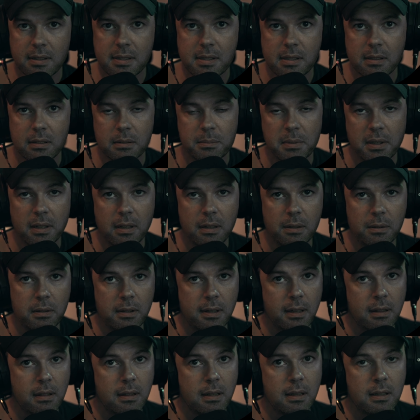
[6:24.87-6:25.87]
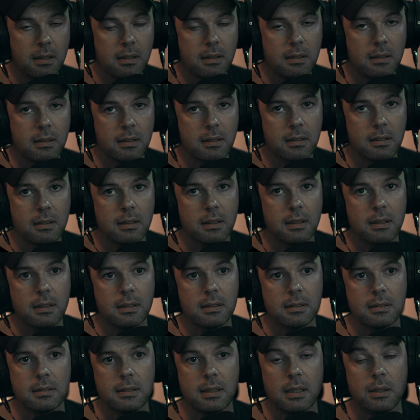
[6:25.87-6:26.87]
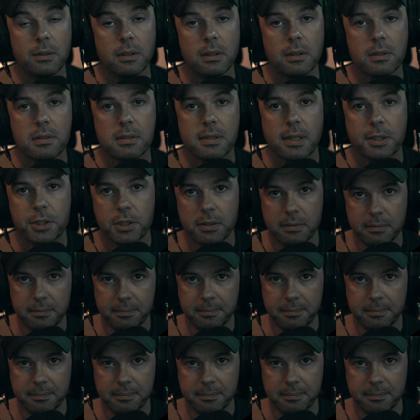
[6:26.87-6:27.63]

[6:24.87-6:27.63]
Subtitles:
It's gonna be right there on the download section.